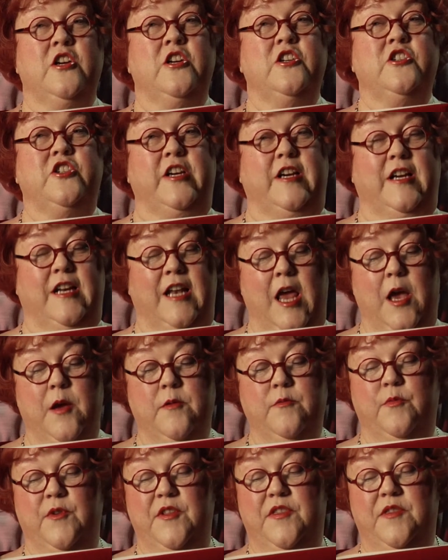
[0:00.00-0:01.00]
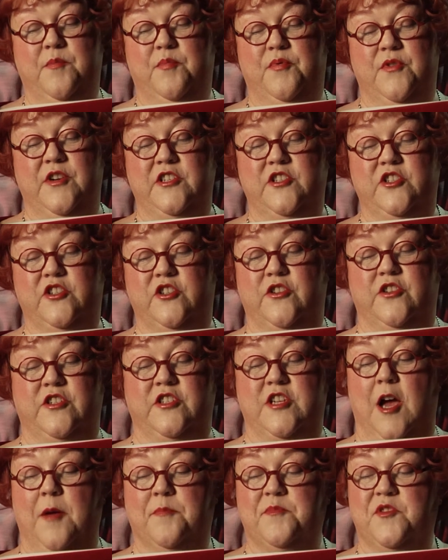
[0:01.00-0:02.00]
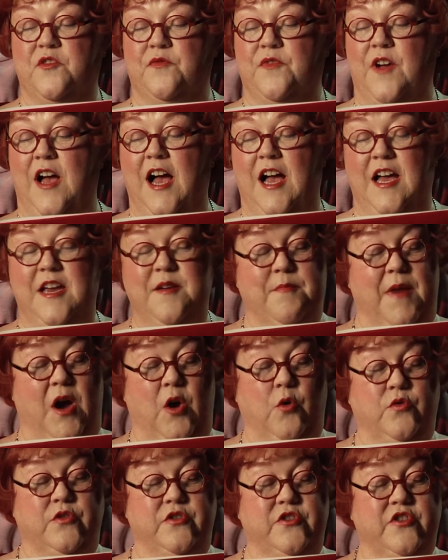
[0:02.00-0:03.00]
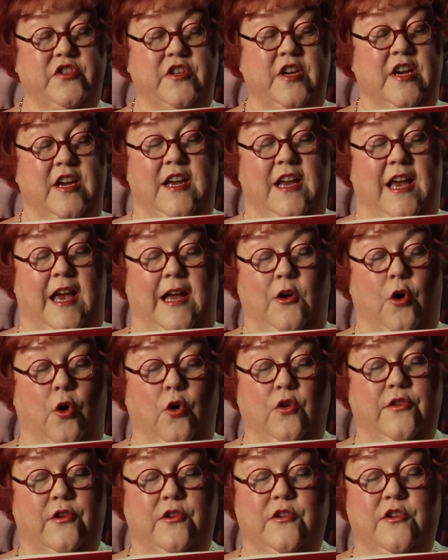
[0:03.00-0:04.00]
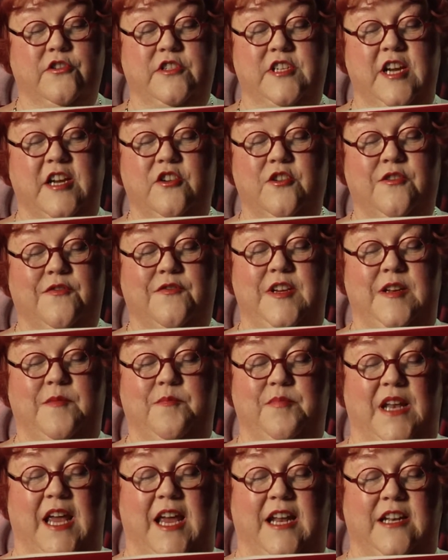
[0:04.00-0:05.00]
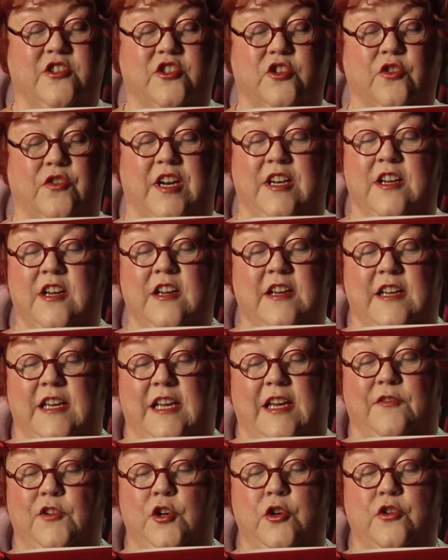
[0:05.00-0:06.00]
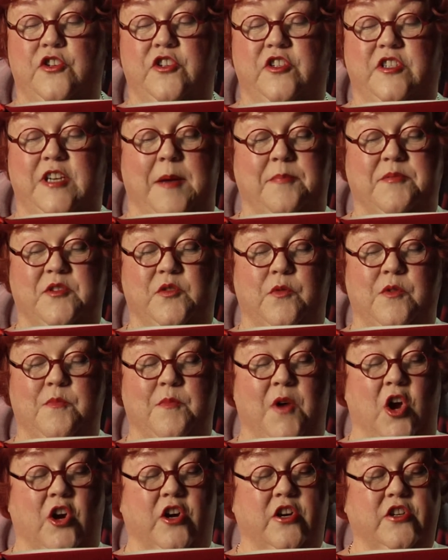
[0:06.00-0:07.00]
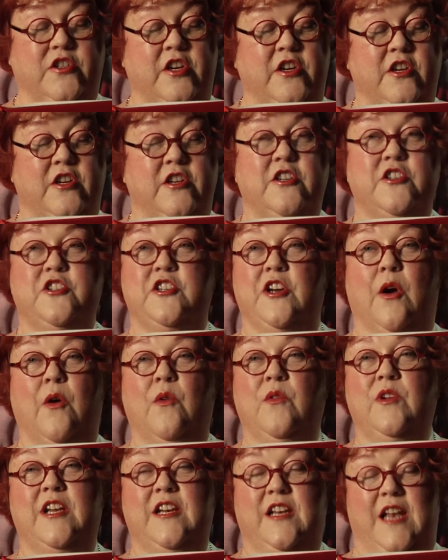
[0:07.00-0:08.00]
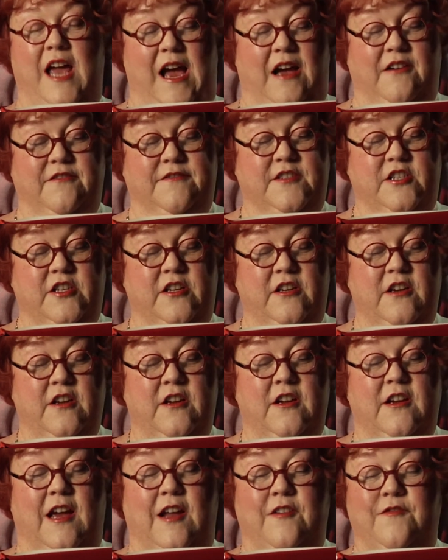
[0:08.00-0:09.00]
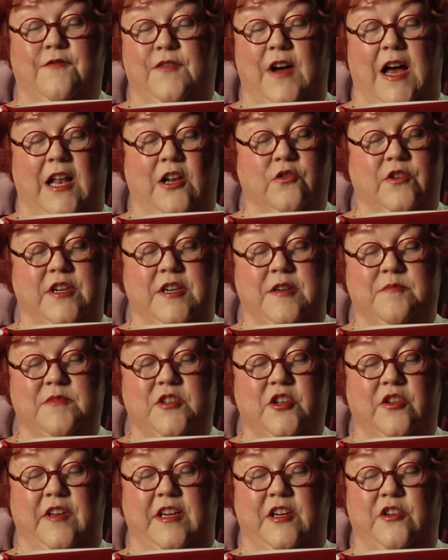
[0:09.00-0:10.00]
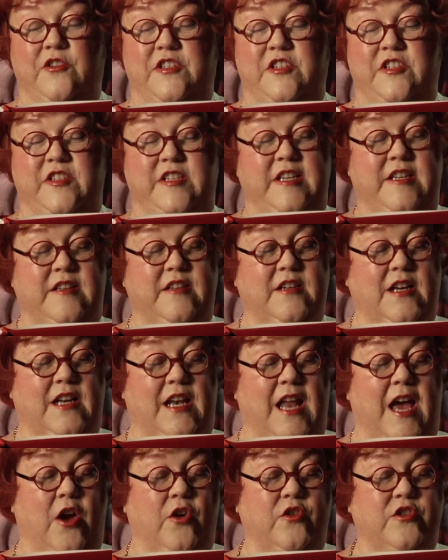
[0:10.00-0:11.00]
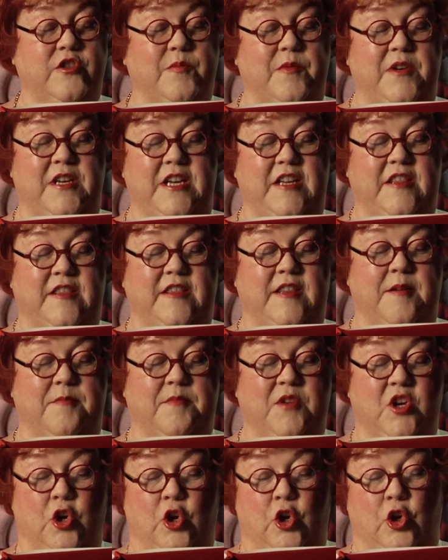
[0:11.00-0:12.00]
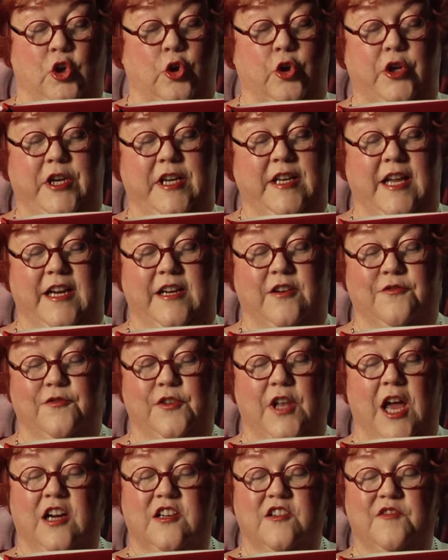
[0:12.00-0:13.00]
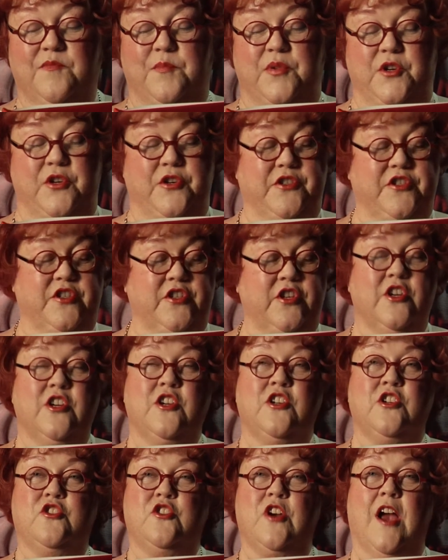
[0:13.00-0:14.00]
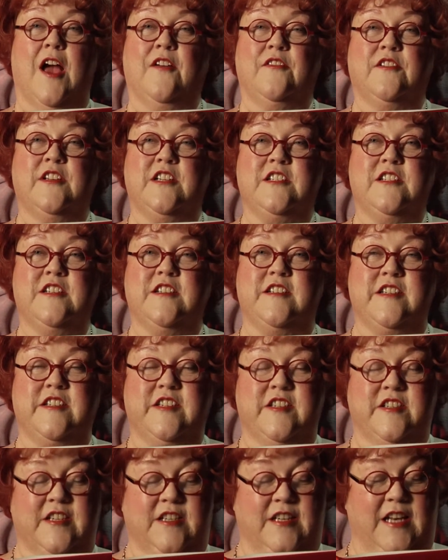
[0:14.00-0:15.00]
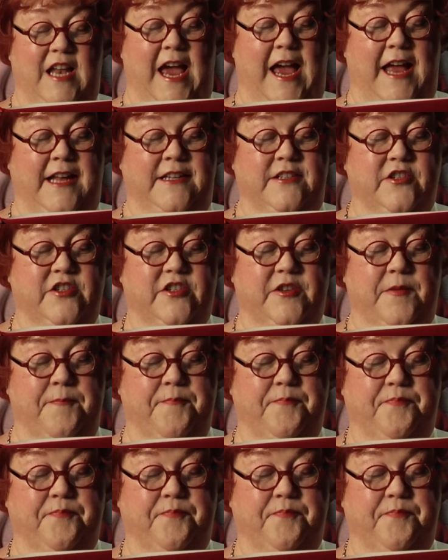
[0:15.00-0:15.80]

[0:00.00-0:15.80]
She climbed with the prince to the tops of high mountains, and although her tender feet bled so that even her steps were marked, she only laughed, and followed him till they could see the clouds beneath them, looking like a flock of birds travelling to distant lands.